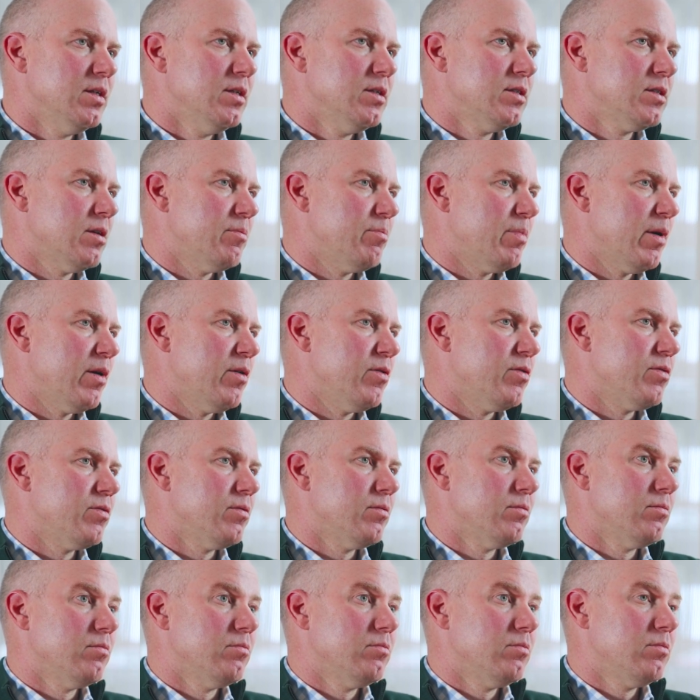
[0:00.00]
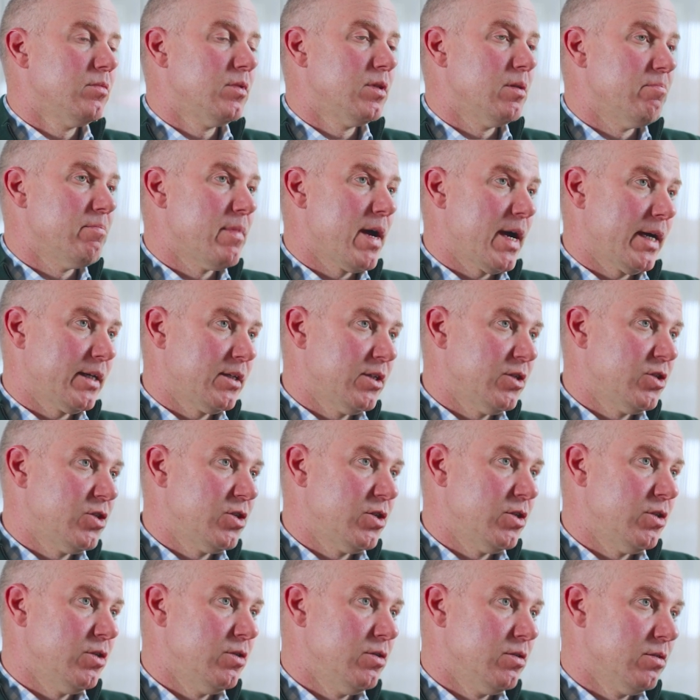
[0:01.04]
So both the
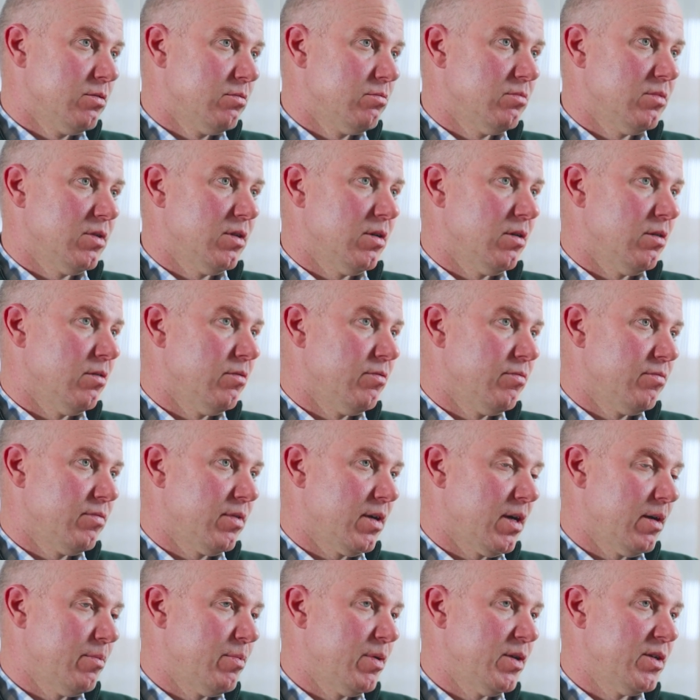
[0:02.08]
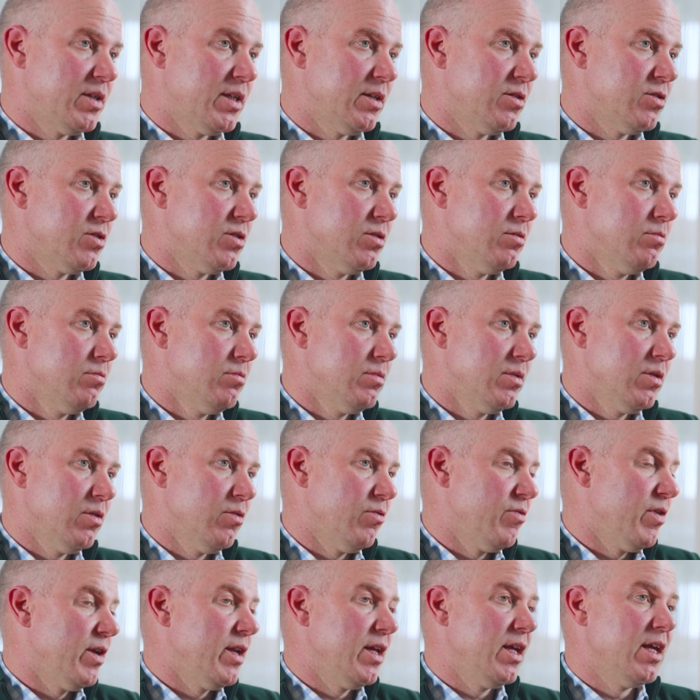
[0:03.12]
magnitude of hypotension
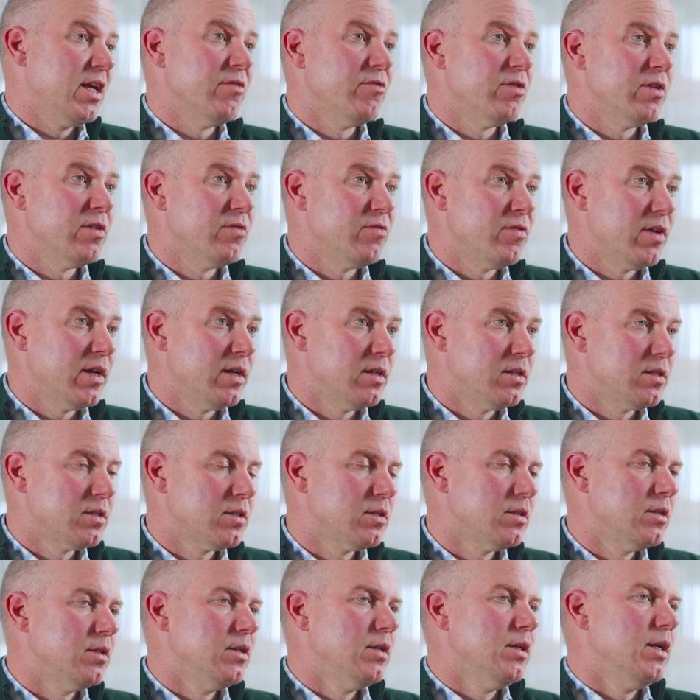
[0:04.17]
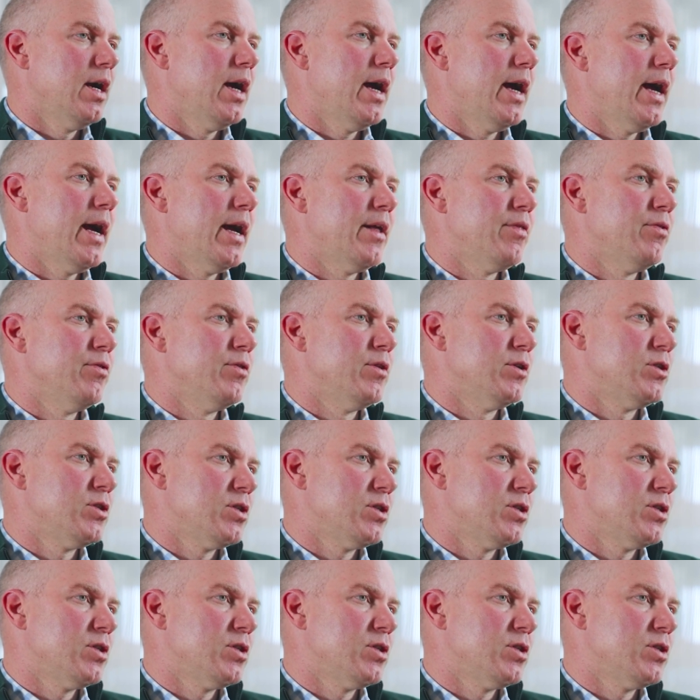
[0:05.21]
of any given event and the